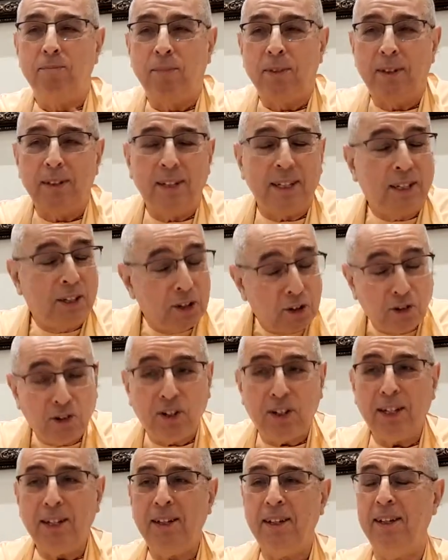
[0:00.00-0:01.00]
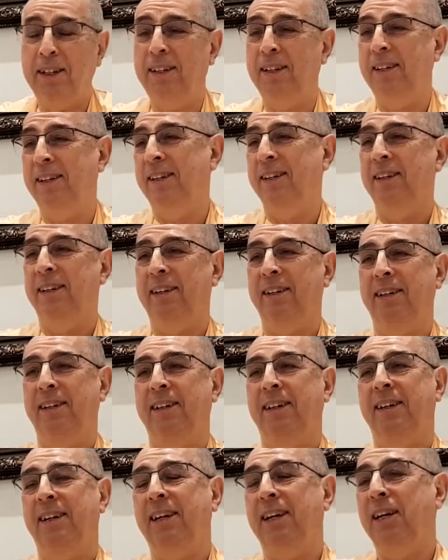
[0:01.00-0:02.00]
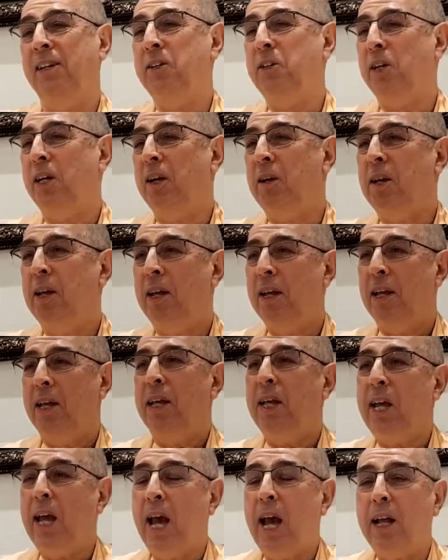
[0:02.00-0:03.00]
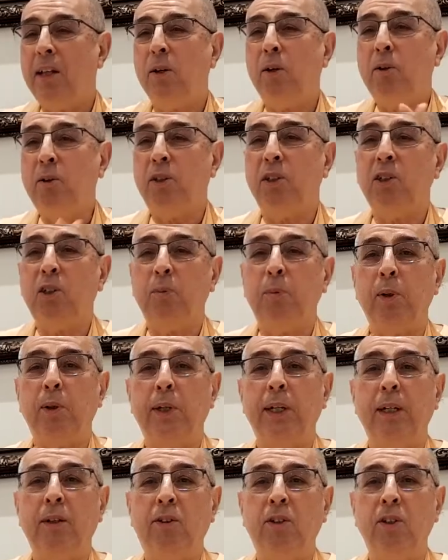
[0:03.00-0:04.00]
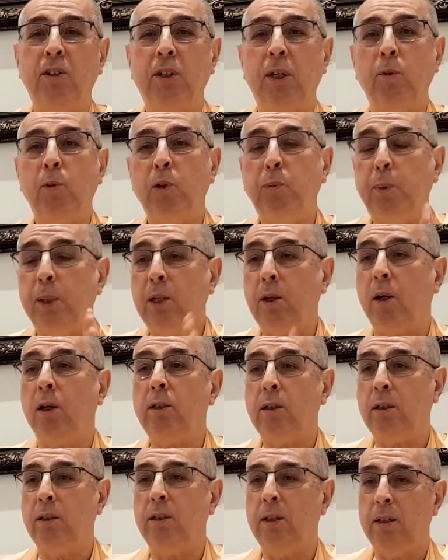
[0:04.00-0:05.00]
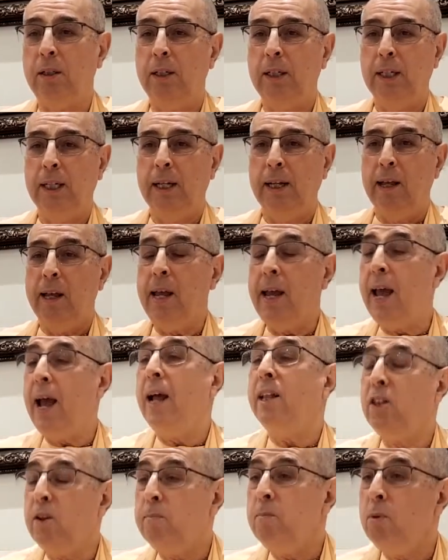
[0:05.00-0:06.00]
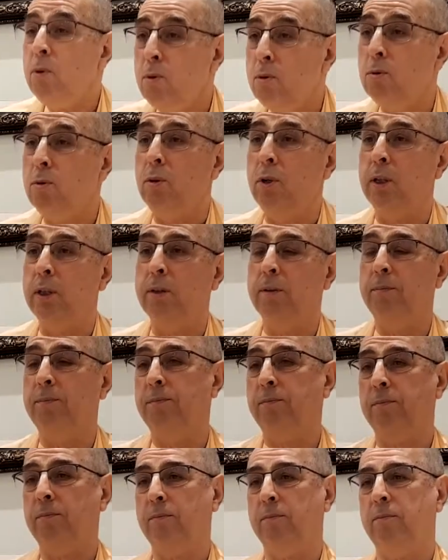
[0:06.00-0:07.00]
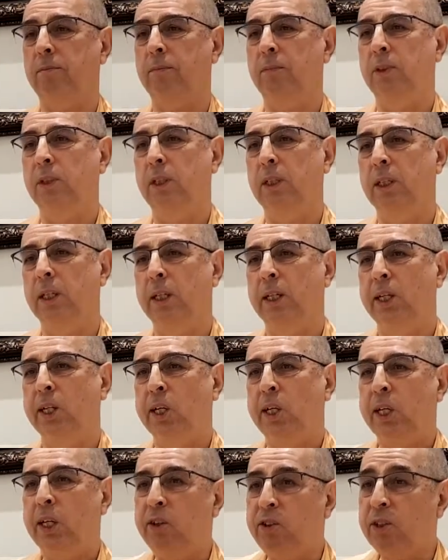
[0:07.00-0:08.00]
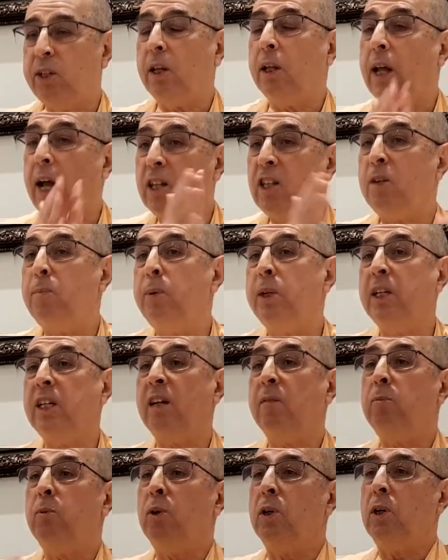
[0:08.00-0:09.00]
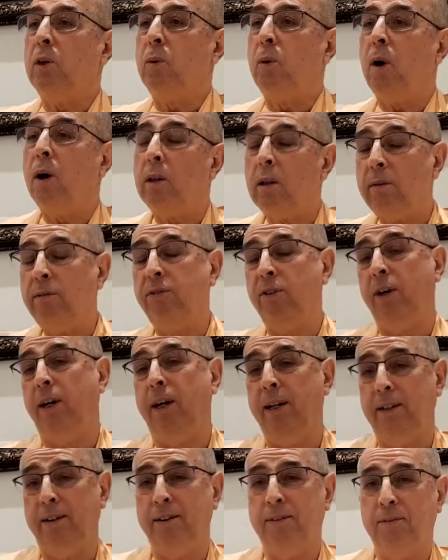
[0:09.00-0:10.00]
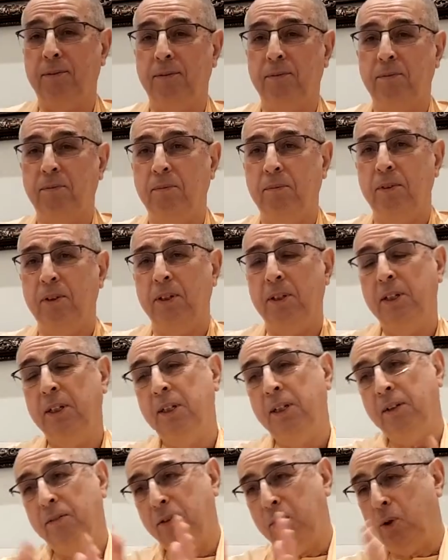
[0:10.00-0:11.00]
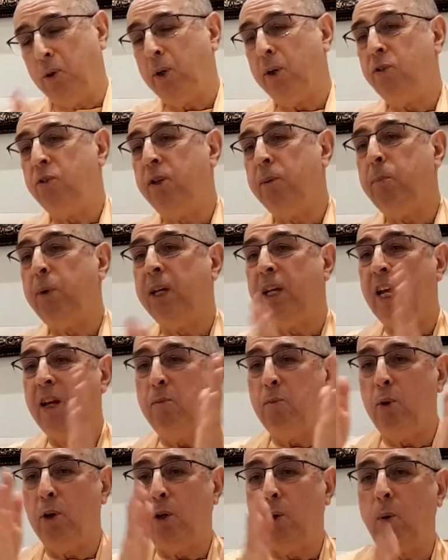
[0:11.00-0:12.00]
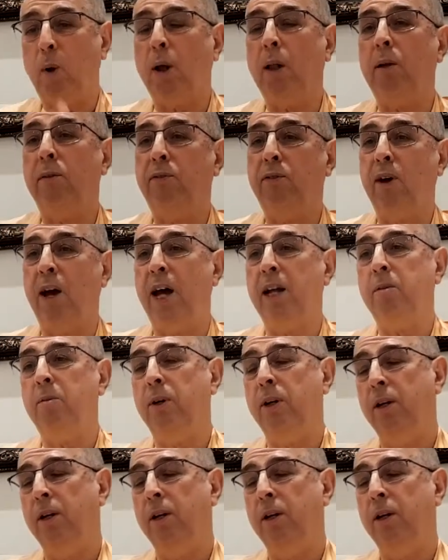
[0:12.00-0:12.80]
the kissing, and he had those experiences. It was because he had the mood. He still had to become more qualified. Of course, he became more qualified